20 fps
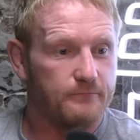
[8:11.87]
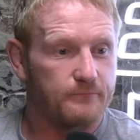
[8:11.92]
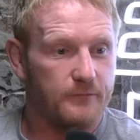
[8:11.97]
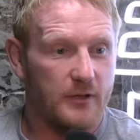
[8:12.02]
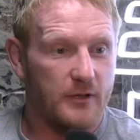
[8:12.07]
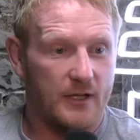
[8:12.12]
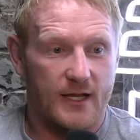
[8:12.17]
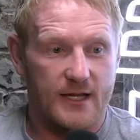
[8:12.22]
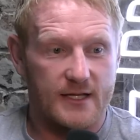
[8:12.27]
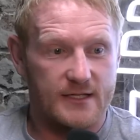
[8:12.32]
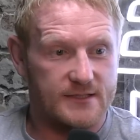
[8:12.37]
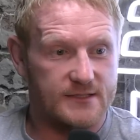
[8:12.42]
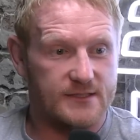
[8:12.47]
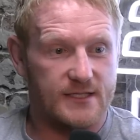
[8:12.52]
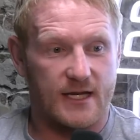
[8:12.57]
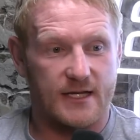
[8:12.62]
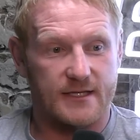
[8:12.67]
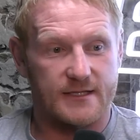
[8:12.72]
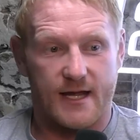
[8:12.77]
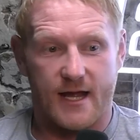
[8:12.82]
Players
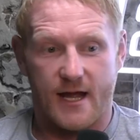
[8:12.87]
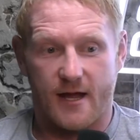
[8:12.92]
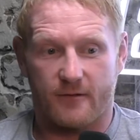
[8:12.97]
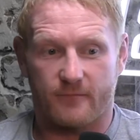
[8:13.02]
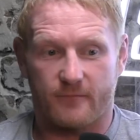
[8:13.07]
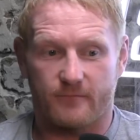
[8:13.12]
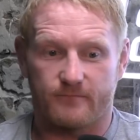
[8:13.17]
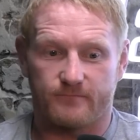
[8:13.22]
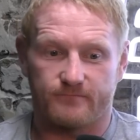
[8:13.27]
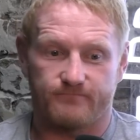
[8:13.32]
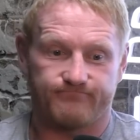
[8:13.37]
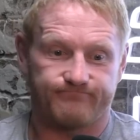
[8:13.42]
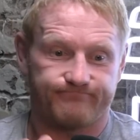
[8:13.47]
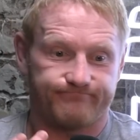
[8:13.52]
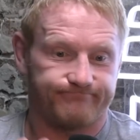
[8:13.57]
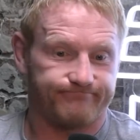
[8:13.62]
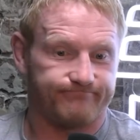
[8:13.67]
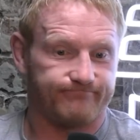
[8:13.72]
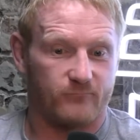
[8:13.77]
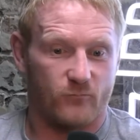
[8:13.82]
staying down.
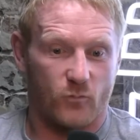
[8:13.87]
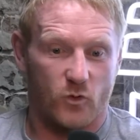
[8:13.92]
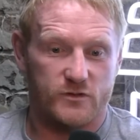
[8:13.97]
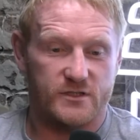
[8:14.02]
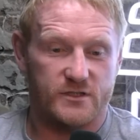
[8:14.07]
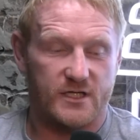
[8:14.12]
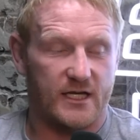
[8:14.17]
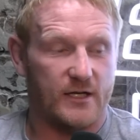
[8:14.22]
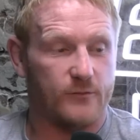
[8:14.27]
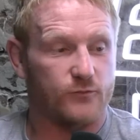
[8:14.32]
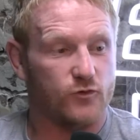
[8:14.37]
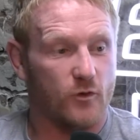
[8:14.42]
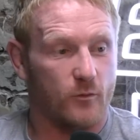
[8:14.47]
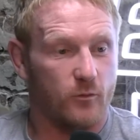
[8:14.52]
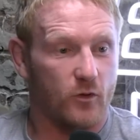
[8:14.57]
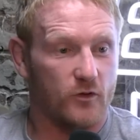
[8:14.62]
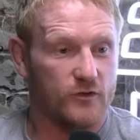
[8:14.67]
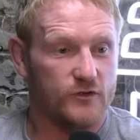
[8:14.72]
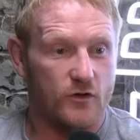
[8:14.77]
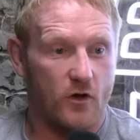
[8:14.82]
What's a hip drop?
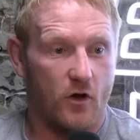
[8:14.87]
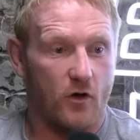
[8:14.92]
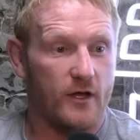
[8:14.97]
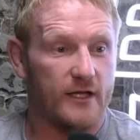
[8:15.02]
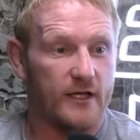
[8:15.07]
What's not?